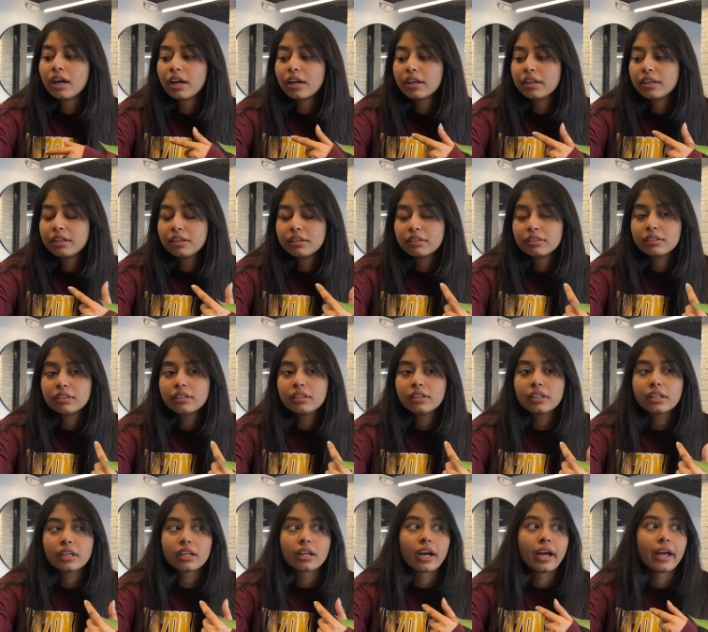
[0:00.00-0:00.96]

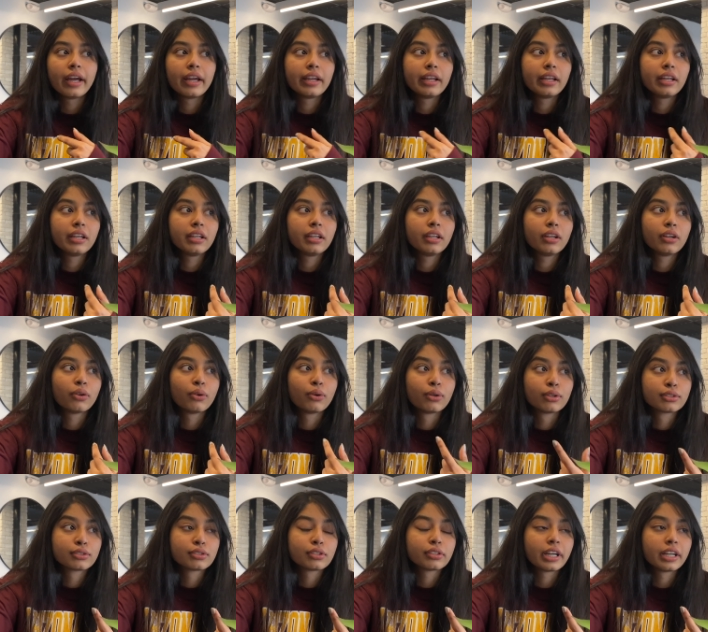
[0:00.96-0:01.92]
here I
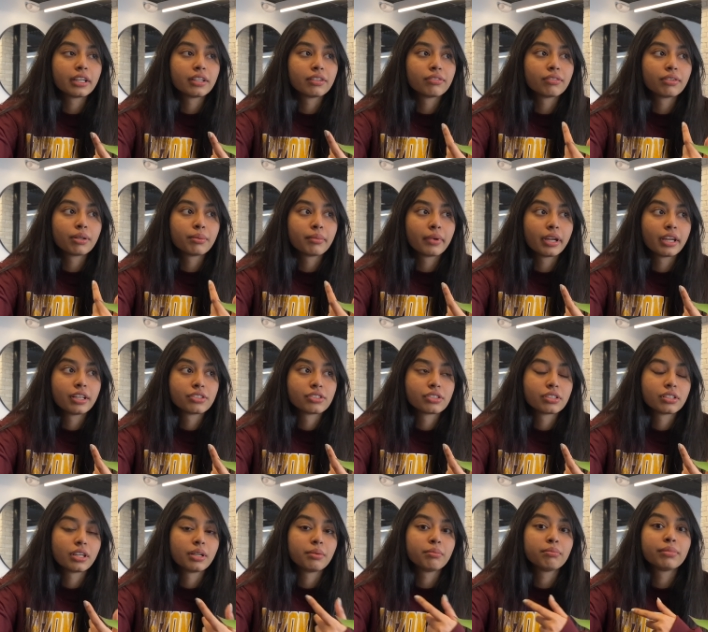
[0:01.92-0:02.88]
also get it from
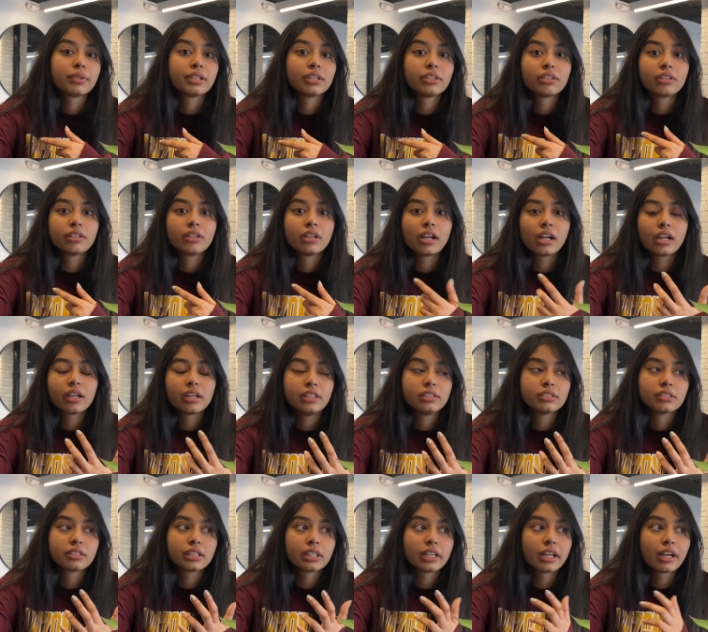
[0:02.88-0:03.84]
H&M but
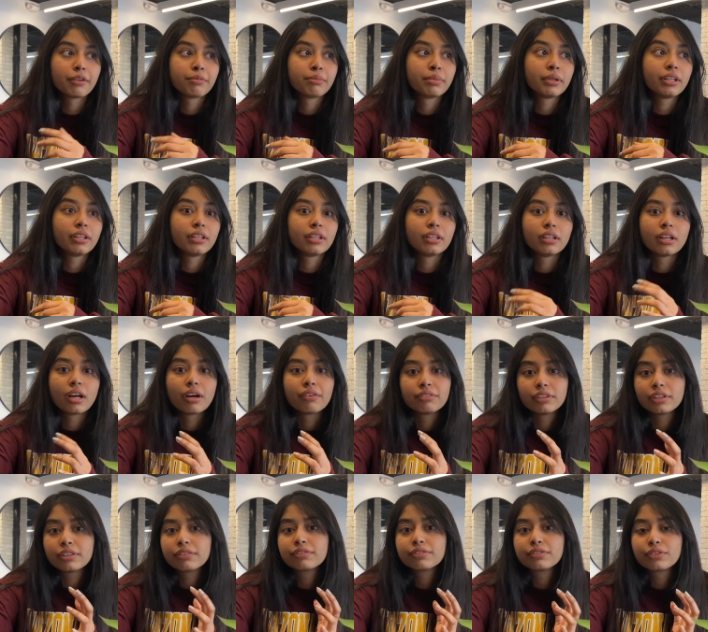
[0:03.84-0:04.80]
recently I've been
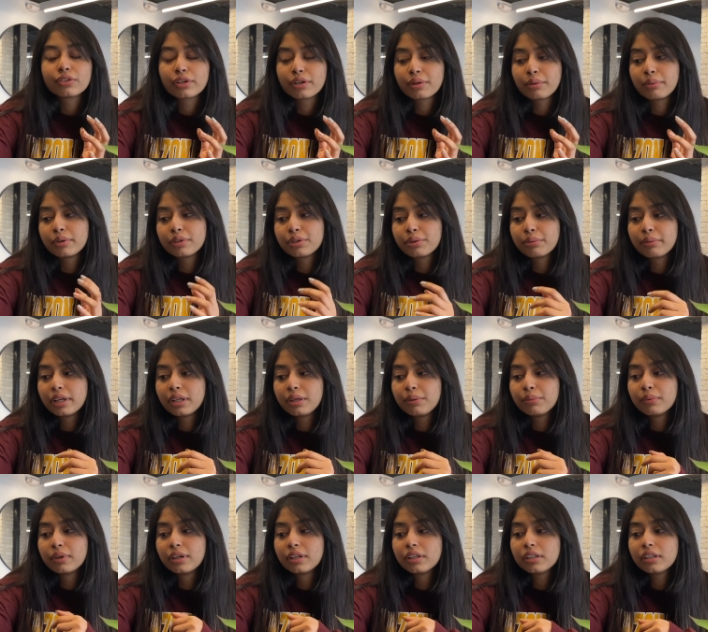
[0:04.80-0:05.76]
loving Forever
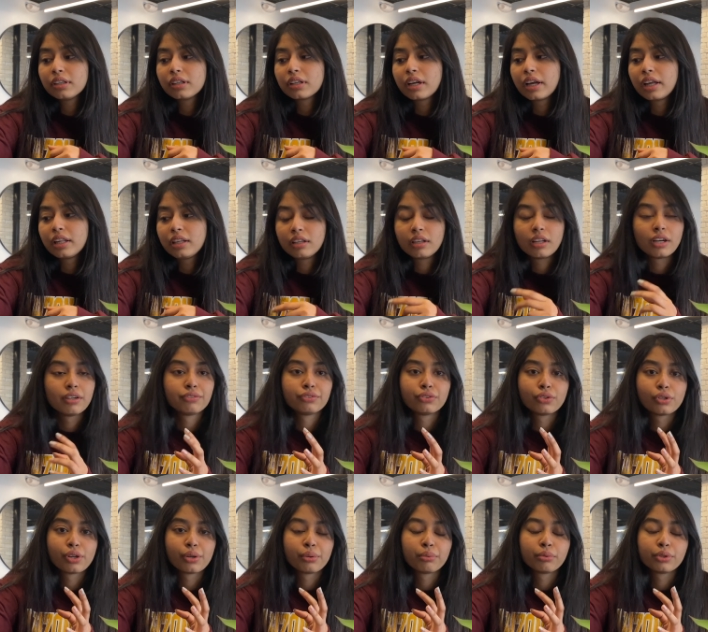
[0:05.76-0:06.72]
21. I love
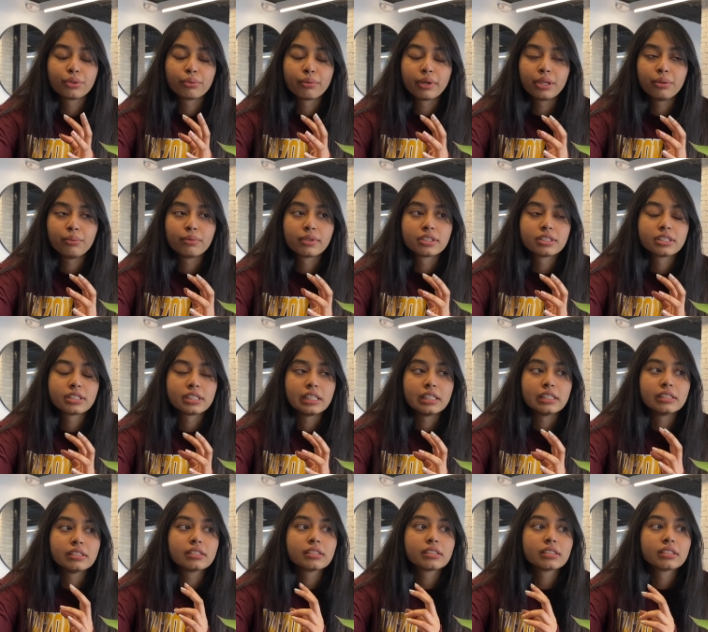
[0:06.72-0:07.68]
Forever 21
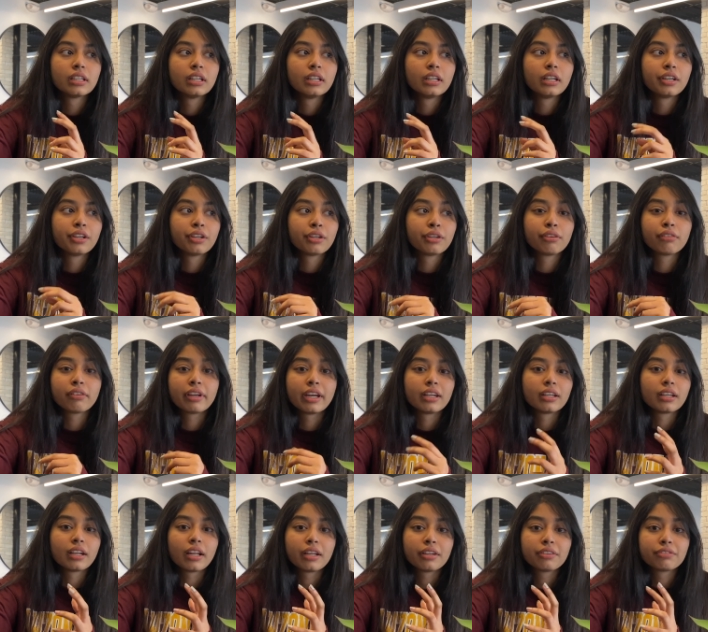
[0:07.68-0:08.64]
sales. You
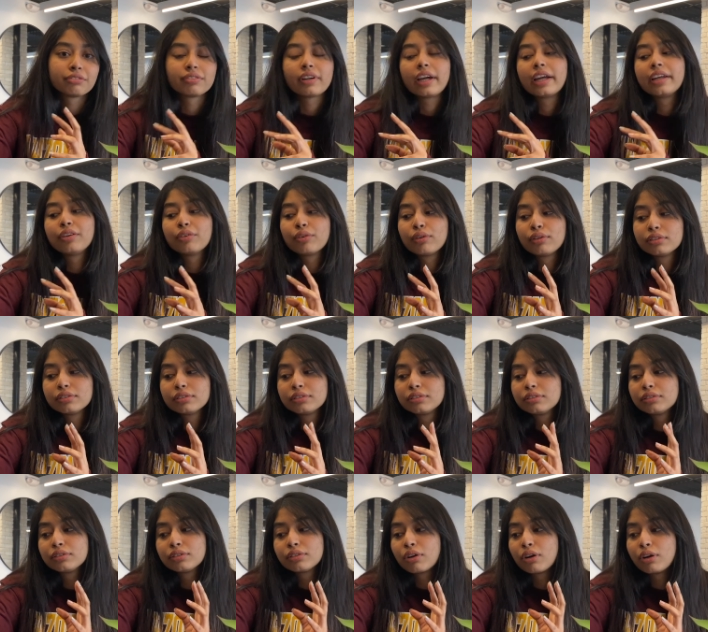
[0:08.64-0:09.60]
get like $5
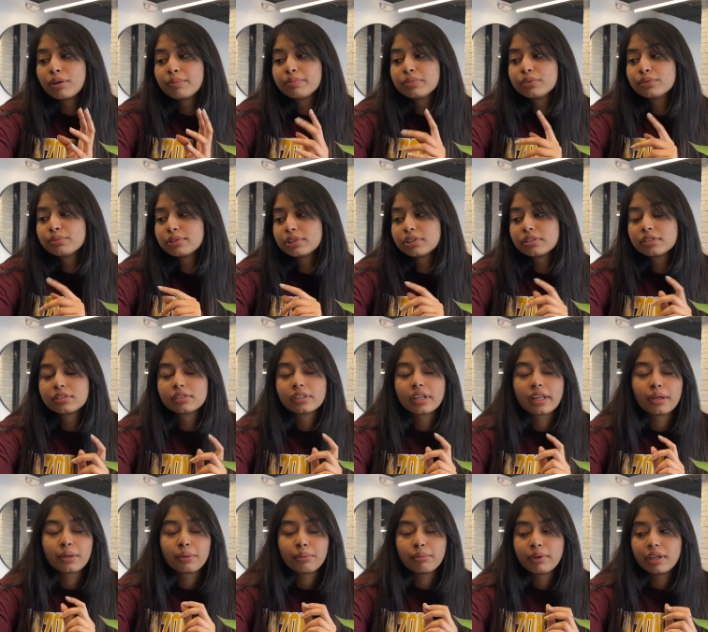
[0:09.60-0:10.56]
tops which is
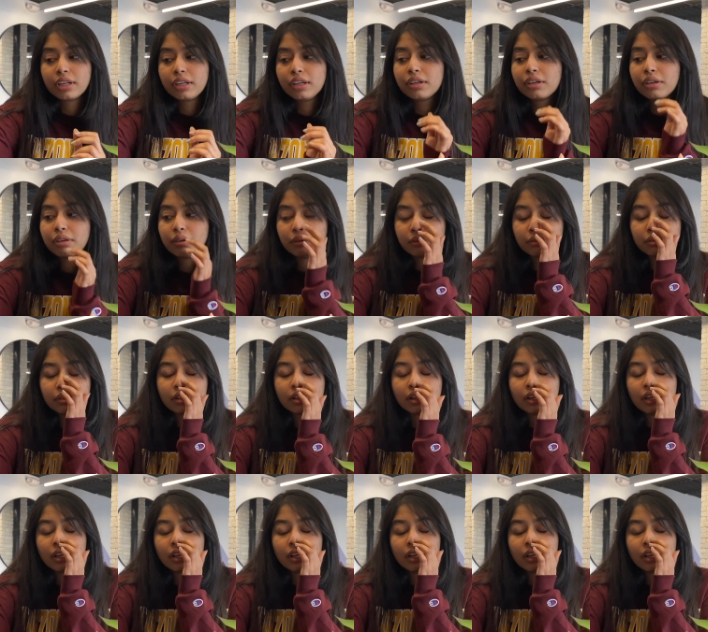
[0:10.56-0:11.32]
like very cute.